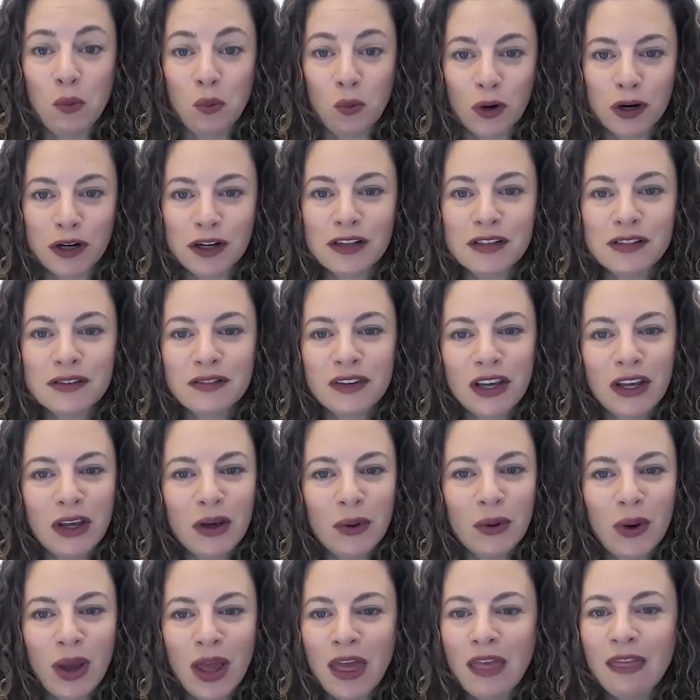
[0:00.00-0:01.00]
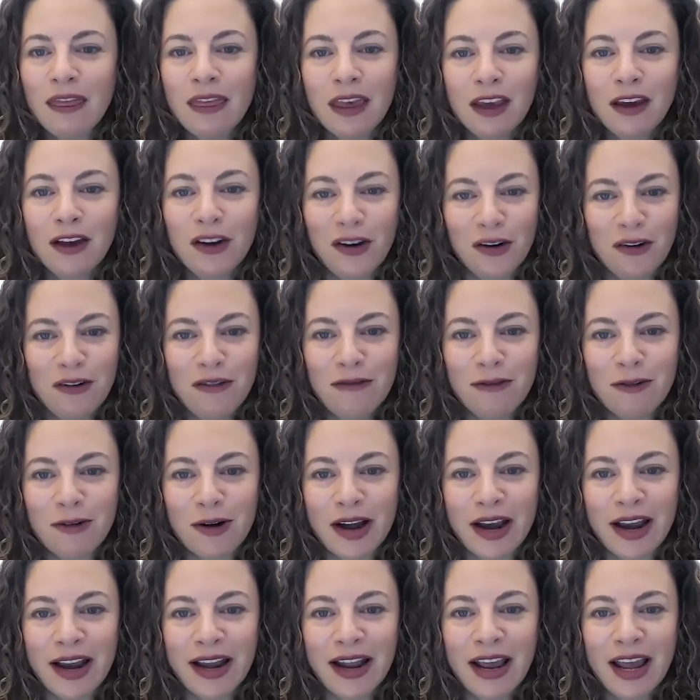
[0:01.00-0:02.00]
works for you, then go for
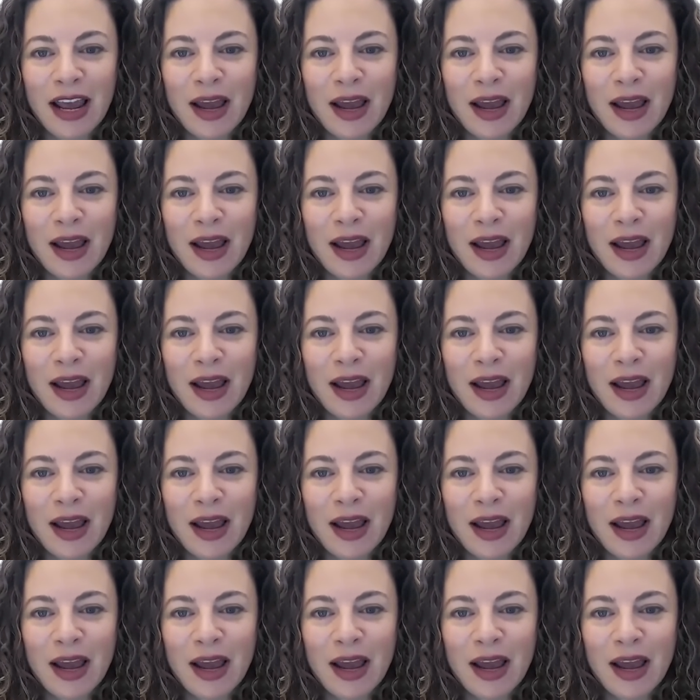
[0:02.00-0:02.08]
it.